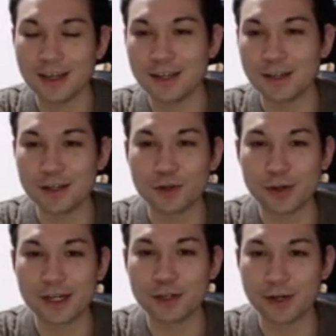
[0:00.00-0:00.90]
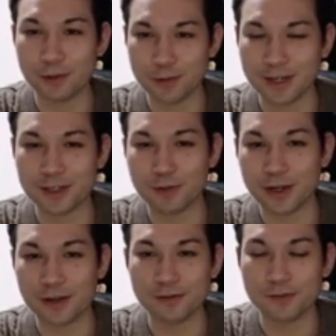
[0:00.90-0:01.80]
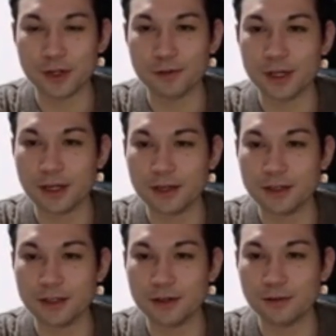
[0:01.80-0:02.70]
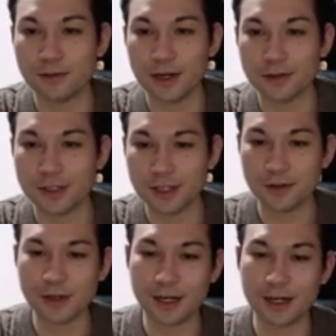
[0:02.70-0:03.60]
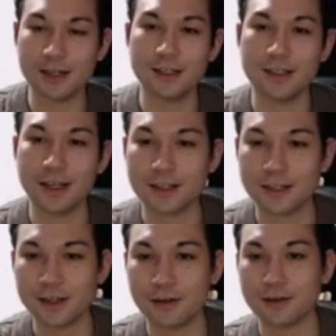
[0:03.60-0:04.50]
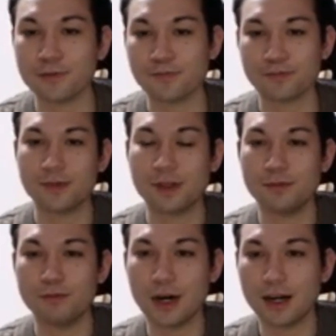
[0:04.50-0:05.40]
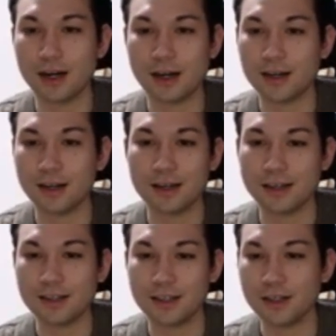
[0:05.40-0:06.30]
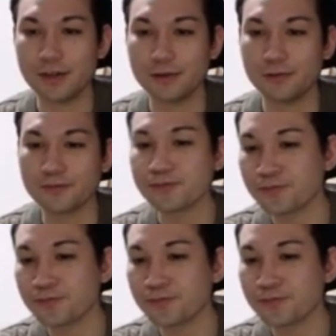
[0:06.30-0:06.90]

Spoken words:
in 2021 as well. Okay, so I'll see you guys next year. Bye. See you.